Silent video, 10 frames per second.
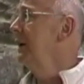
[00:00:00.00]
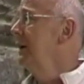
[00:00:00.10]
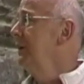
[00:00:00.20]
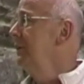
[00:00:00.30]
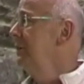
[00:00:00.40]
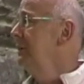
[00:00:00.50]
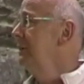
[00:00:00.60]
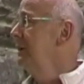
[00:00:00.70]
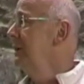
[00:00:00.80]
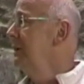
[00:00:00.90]
and
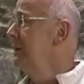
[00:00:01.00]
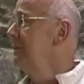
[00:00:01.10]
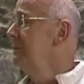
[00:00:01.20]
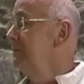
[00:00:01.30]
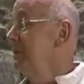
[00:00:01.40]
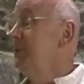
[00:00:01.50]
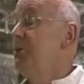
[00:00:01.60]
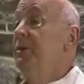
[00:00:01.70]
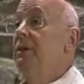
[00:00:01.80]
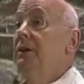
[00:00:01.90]

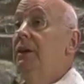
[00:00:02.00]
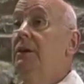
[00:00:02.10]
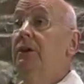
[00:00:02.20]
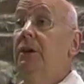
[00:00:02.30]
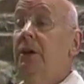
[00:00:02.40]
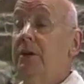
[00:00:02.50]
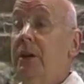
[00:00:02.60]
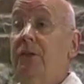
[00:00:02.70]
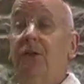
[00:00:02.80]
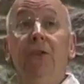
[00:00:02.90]
people being killed in car
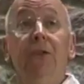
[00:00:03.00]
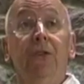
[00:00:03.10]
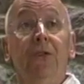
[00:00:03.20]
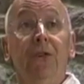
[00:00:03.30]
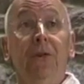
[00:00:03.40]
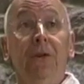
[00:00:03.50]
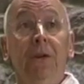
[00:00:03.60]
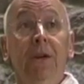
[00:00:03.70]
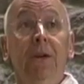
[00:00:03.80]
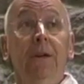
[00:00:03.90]
accidents and so
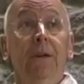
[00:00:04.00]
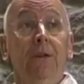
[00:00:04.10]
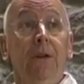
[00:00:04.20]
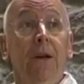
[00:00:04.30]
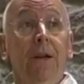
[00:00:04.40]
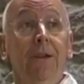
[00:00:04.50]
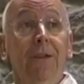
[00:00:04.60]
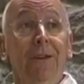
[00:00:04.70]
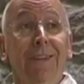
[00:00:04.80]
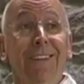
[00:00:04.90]
on. And
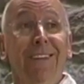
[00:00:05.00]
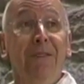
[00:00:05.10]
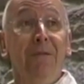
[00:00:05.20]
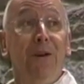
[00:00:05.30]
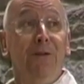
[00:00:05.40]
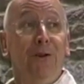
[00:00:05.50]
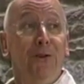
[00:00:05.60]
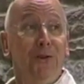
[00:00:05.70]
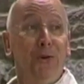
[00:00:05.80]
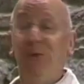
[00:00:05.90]
my
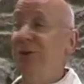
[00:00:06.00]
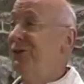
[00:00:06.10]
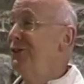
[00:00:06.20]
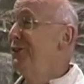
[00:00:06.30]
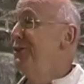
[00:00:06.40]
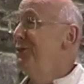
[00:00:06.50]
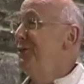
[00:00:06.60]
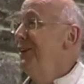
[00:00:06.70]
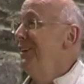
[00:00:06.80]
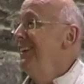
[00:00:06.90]
first thought was, this is a
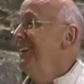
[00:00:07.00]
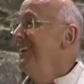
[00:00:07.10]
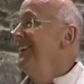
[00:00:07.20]
very